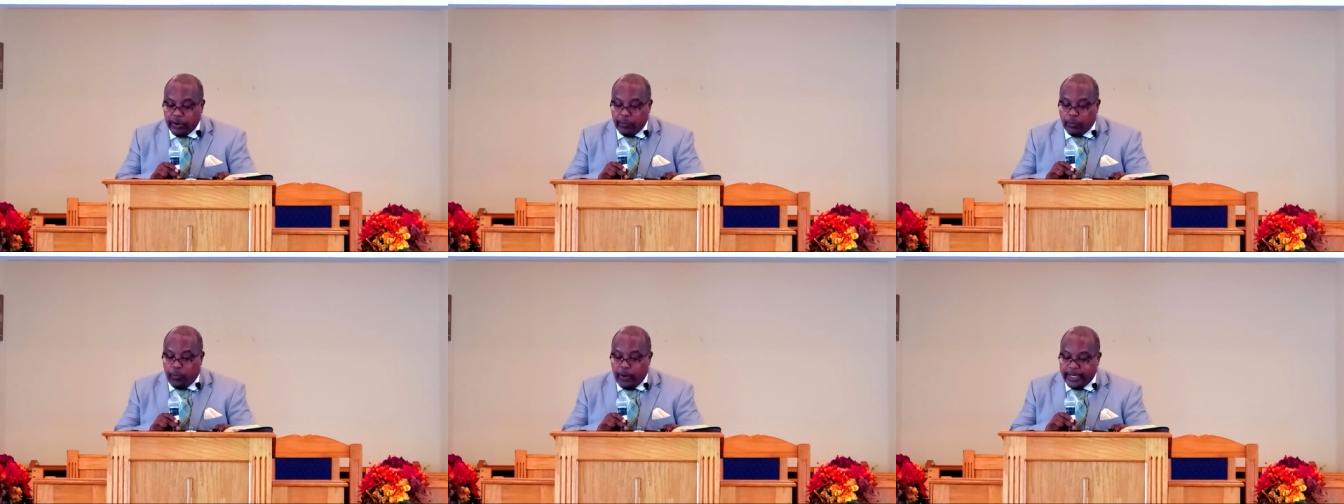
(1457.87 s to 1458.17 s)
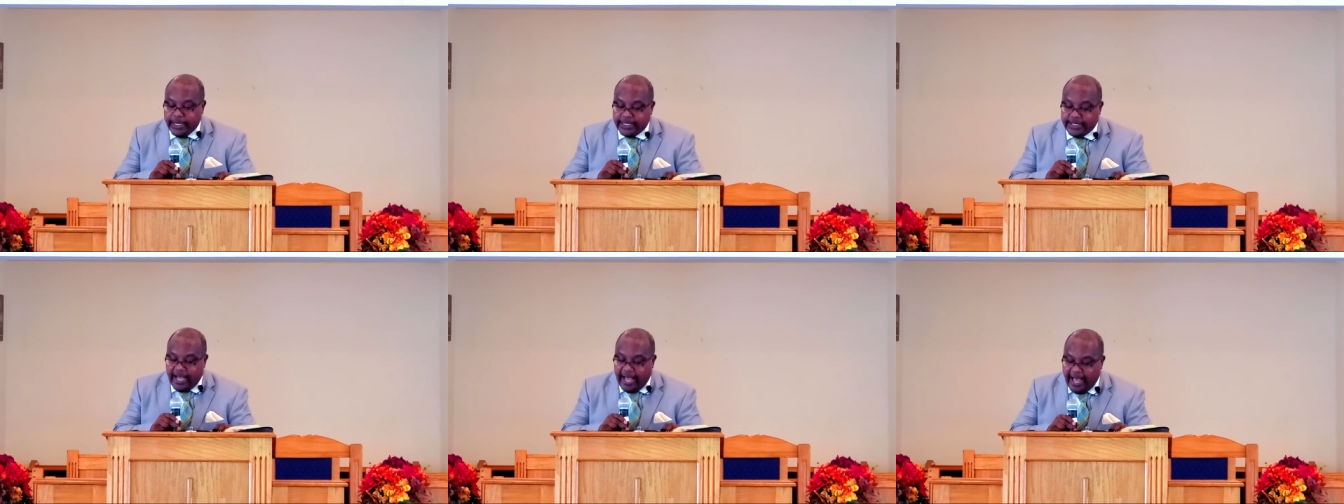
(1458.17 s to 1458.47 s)

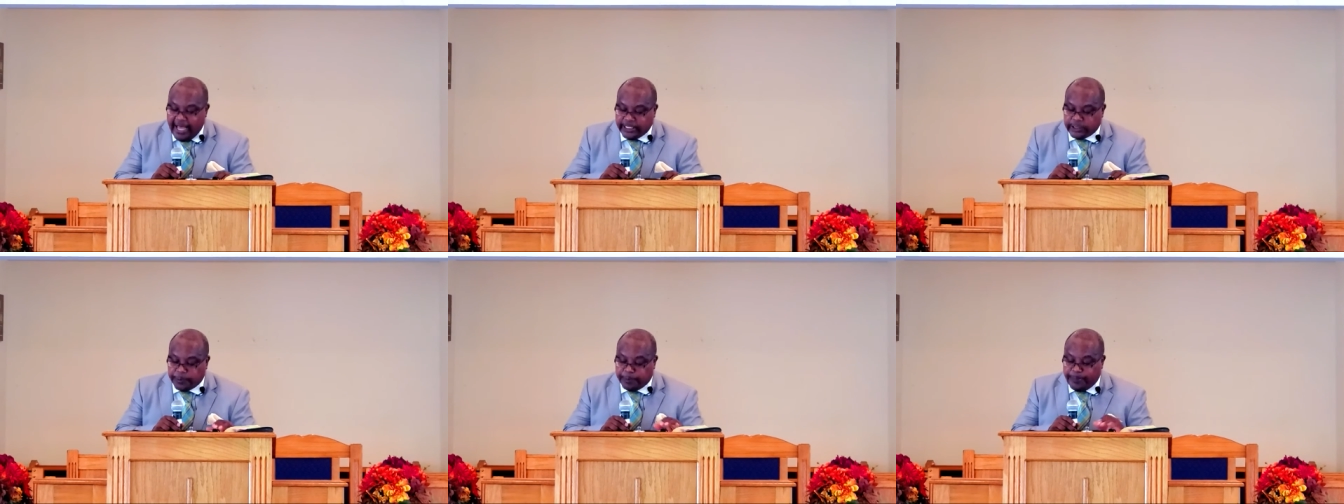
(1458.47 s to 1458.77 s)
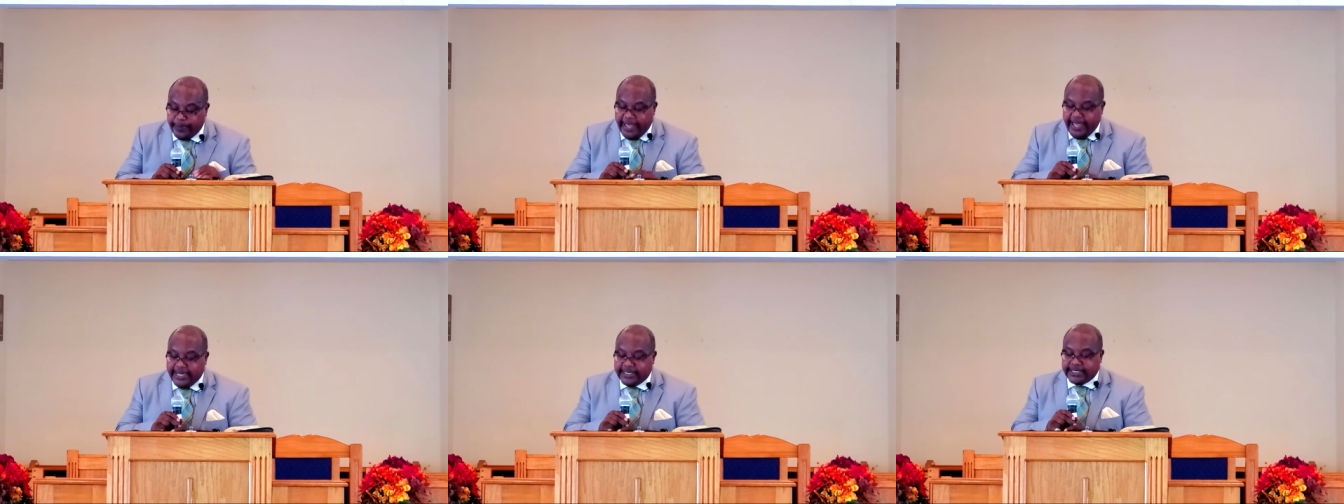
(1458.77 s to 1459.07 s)
when
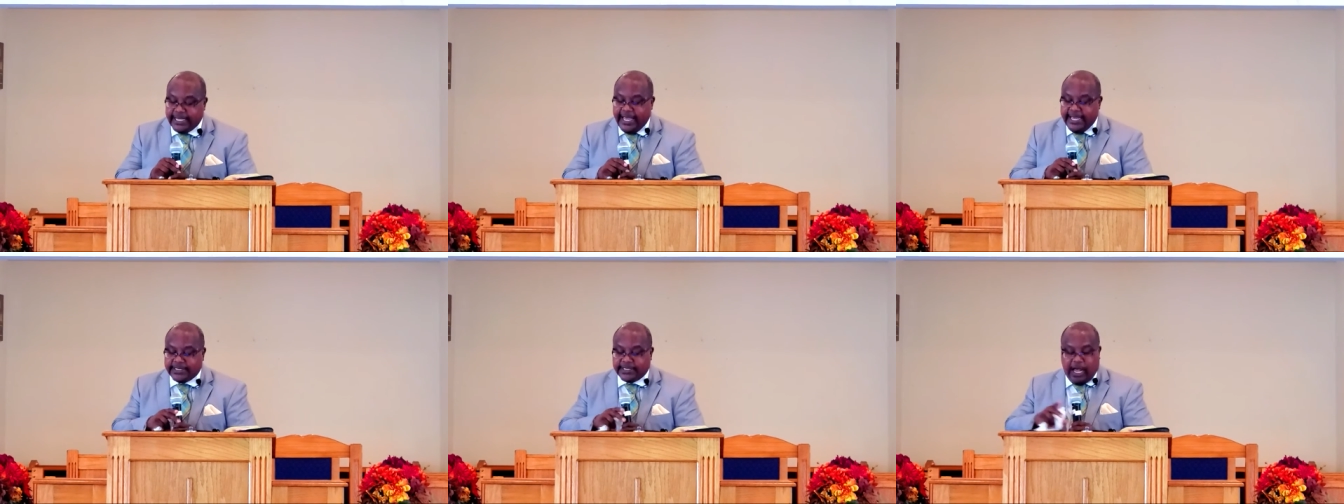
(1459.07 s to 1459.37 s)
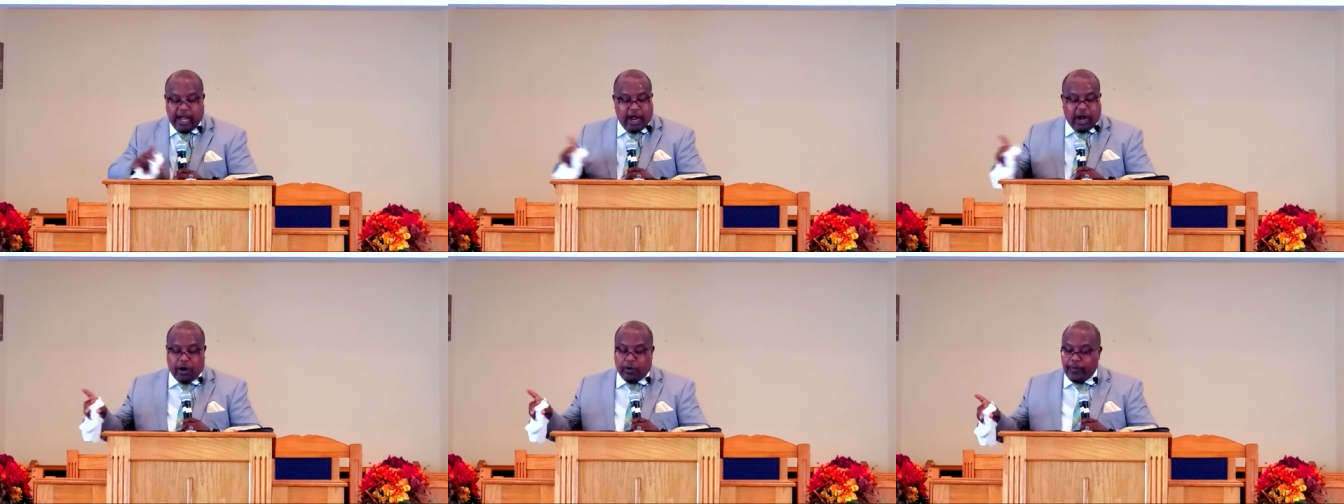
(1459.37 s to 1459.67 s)
God speaks,
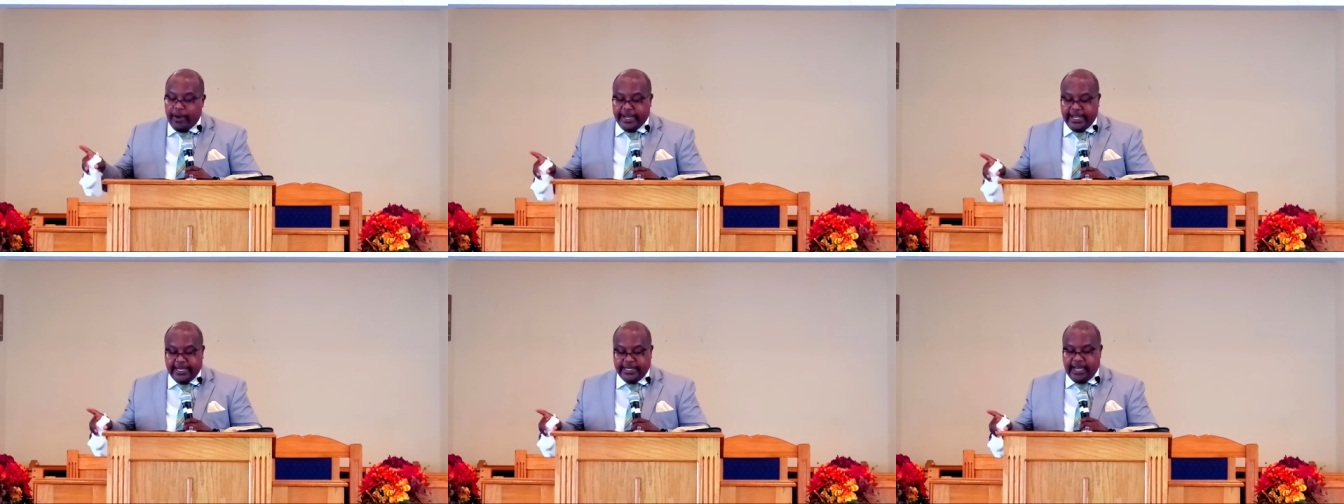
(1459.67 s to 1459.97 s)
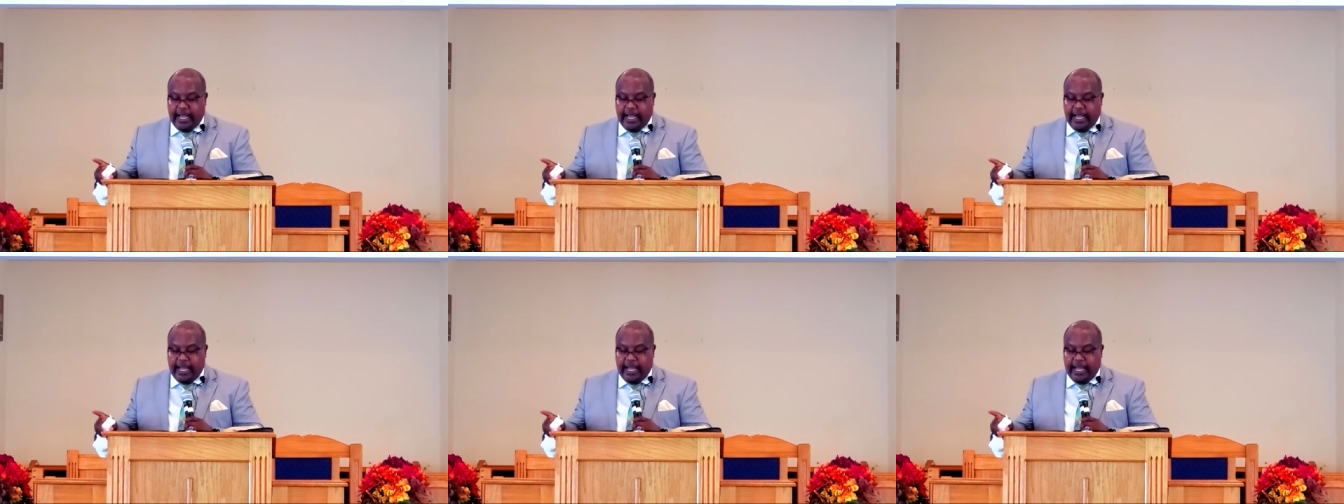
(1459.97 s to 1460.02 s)
it's already